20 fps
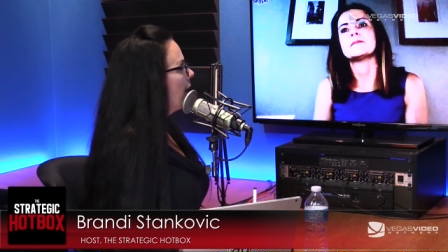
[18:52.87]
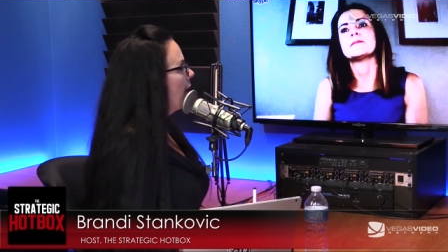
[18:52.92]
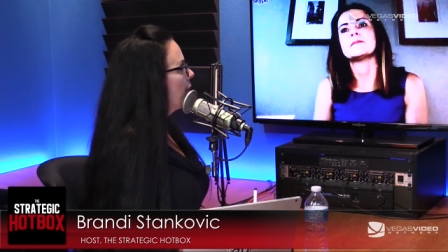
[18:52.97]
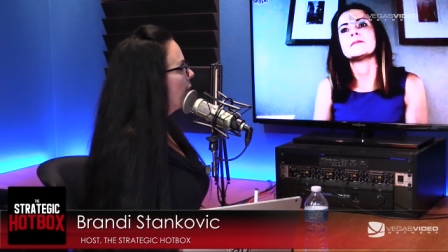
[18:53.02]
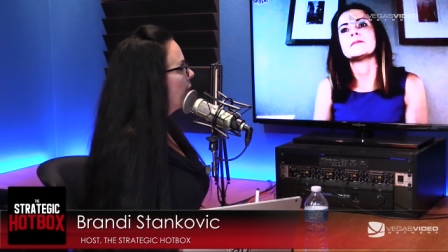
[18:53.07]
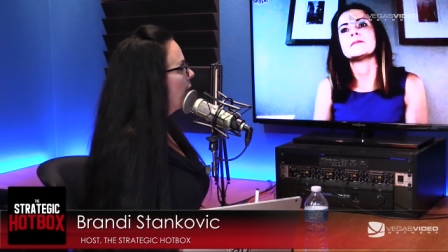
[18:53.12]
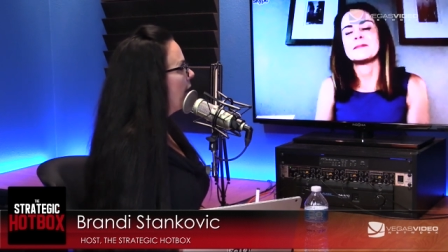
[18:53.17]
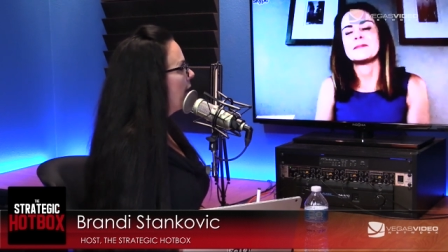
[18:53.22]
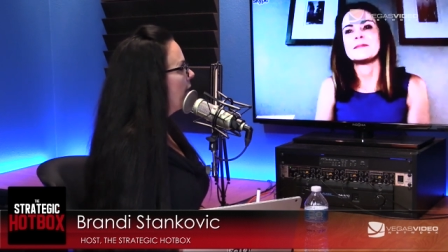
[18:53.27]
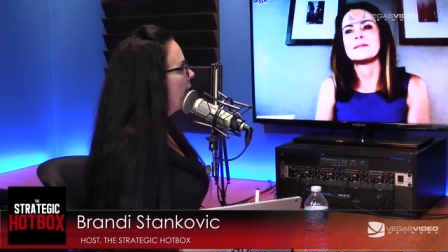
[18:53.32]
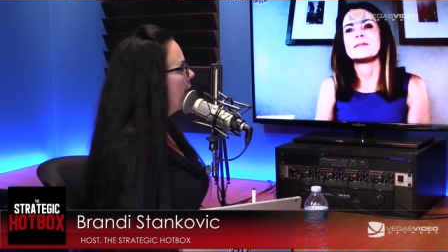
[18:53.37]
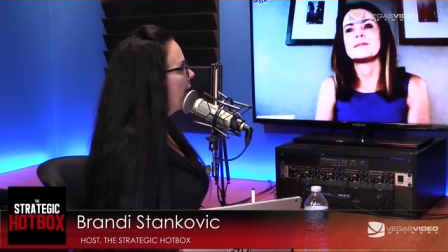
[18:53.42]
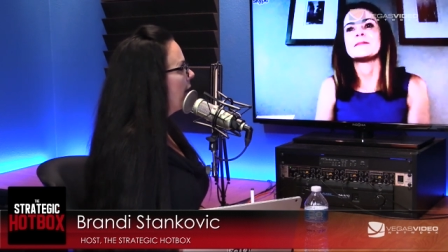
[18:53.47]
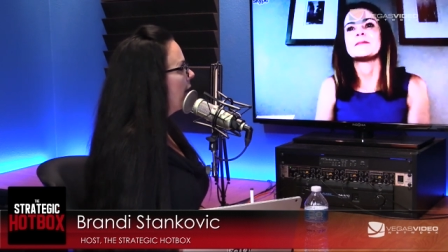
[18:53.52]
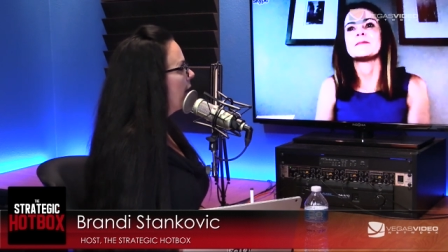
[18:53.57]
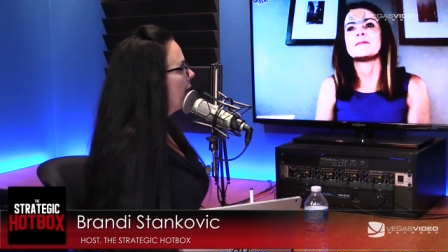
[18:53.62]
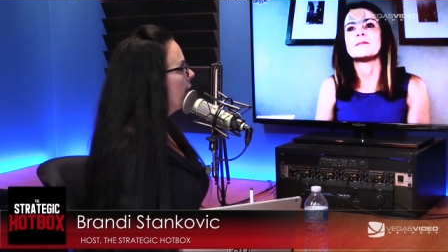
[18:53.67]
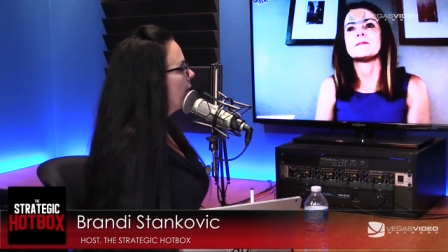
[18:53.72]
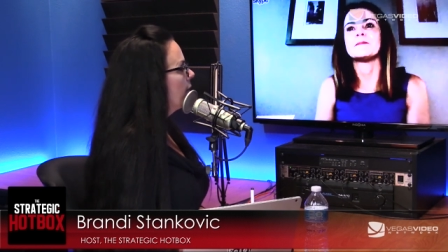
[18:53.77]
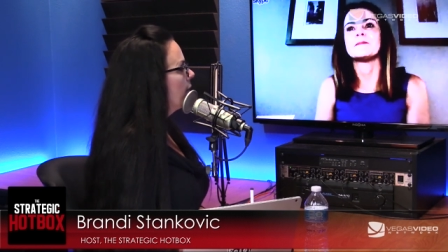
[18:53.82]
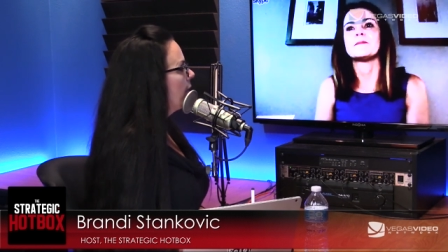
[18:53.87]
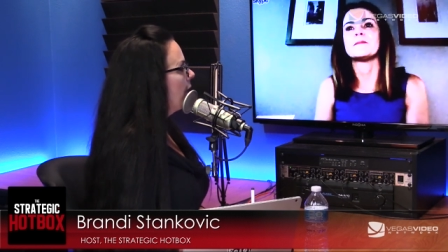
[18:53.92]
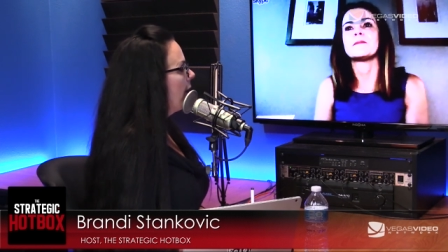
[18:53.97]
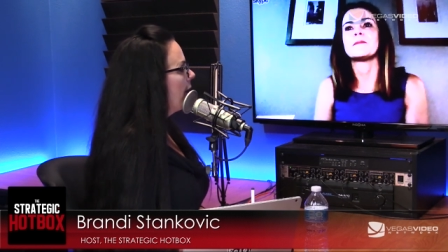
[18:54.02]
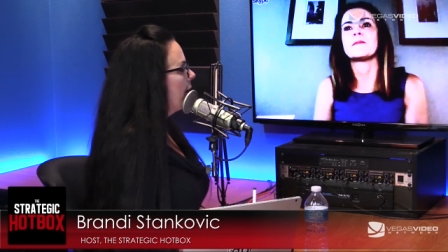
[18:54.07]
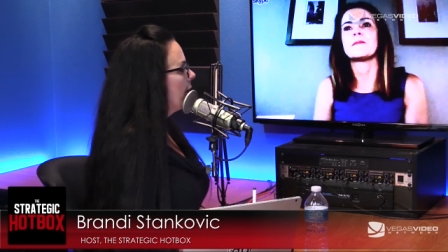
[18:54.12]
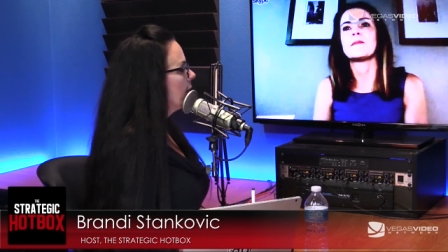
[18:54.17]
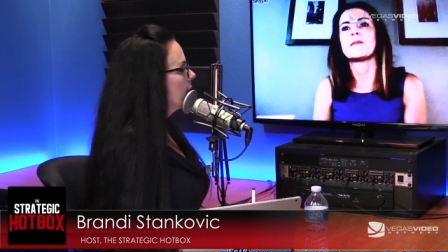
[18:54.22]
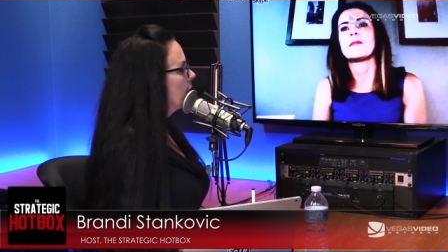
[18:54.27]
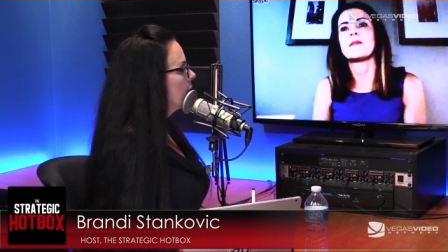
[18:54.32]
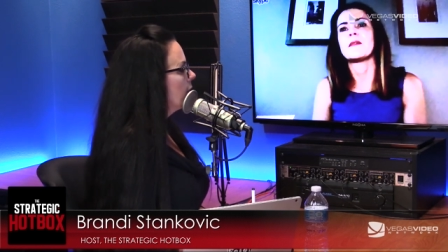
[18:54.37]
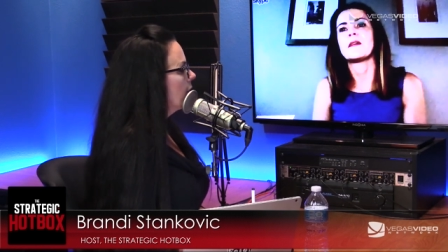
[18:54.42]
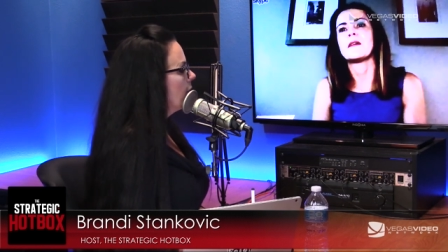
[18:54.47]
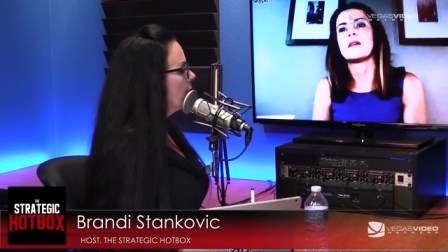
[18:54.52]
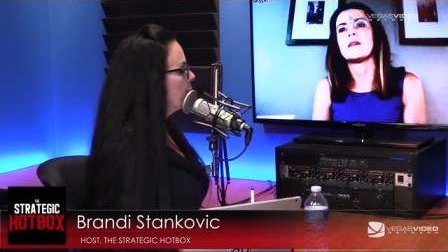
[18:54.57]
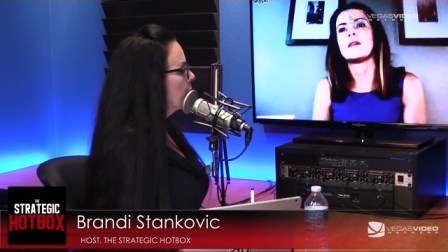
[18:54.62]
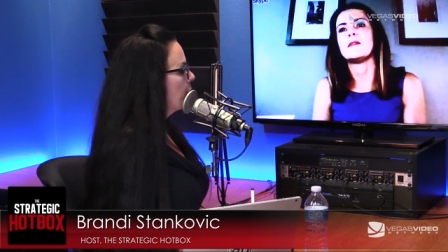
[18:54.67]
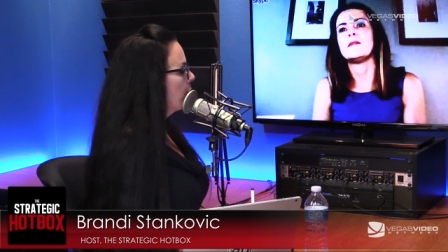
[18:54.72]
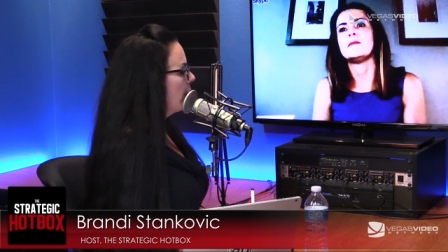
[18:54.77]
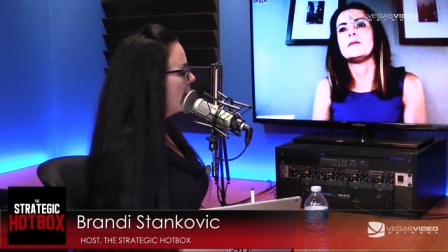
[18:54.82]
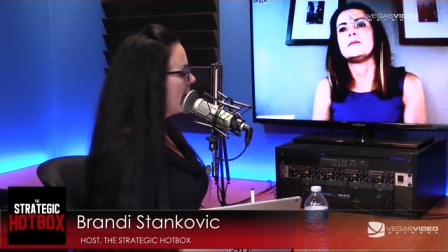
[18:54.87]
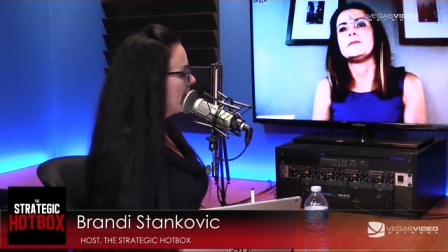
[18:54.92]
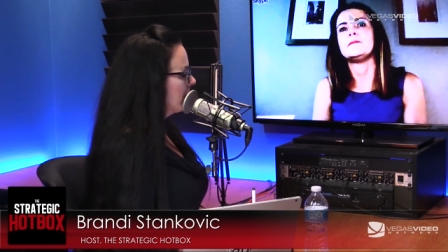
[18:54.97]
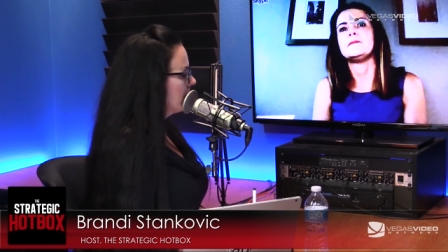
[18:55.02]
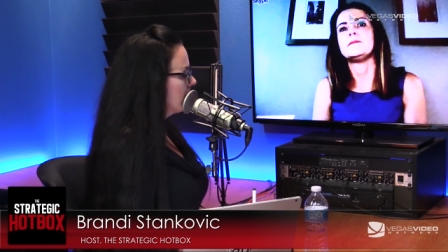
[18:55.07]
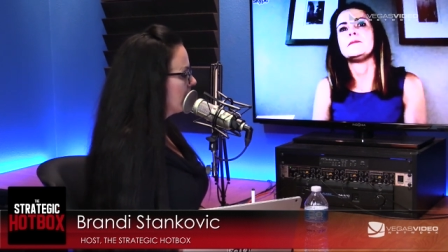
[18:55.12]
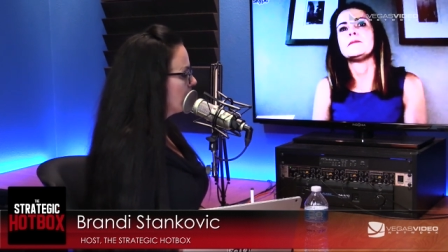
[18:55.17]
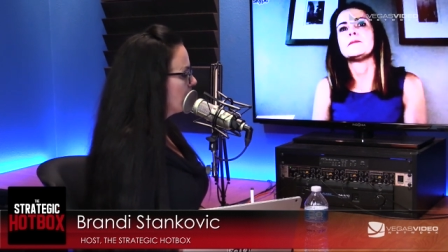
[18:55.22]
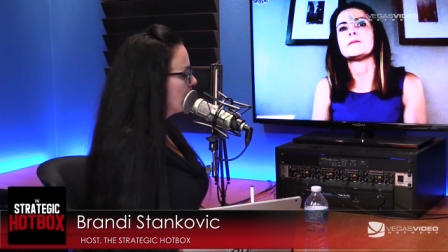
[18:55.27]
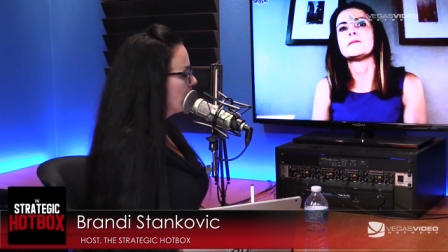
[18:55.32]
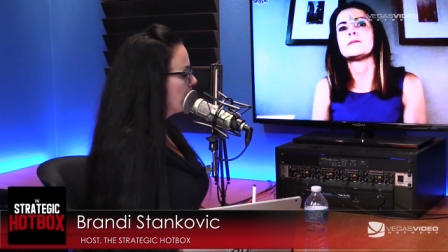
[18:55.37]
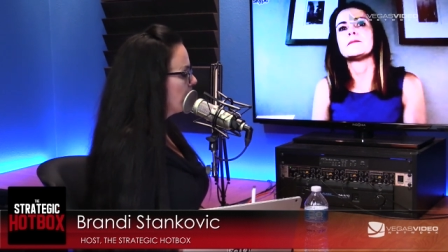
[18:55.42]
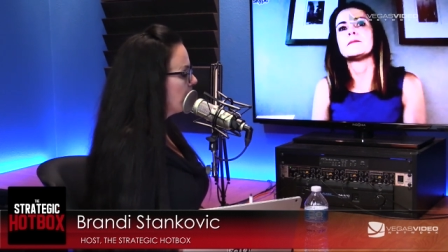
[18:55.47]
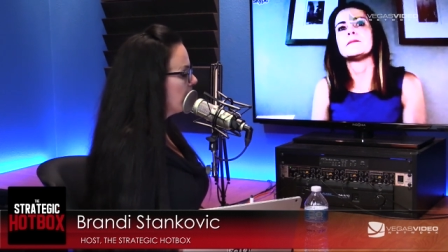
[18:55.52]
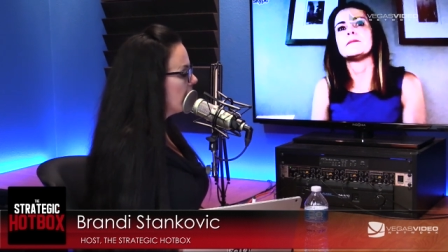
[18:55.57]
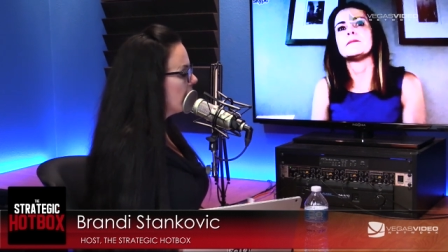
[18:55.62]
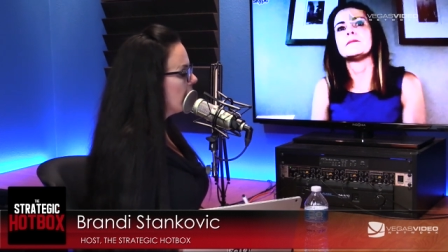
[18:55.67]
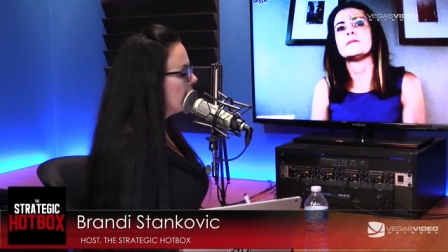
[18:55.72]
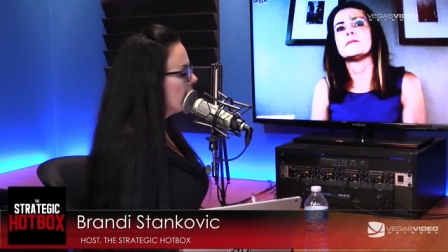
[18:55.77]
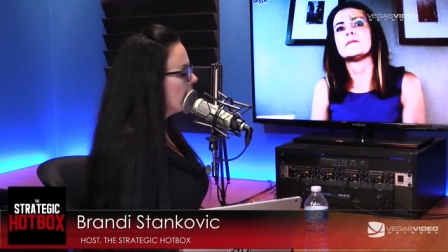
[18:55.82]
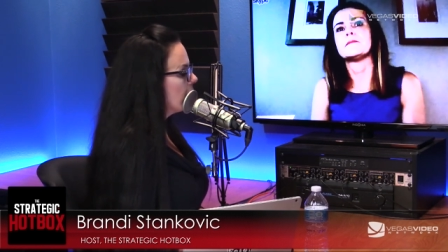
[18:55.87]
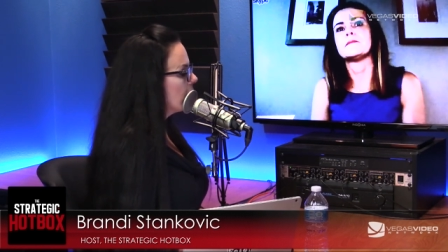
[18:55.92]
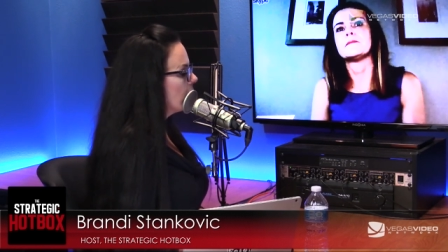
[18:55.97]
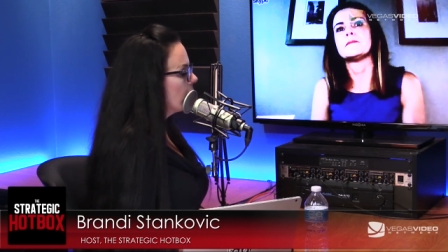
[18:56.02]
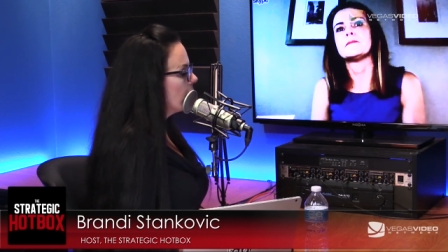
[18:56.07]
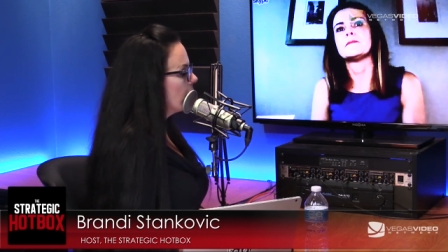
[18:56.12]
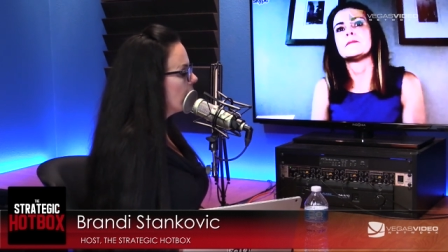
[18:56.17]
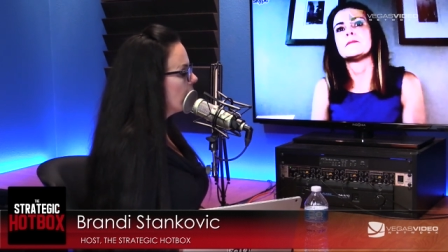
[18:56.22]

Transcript: i find that that practice to be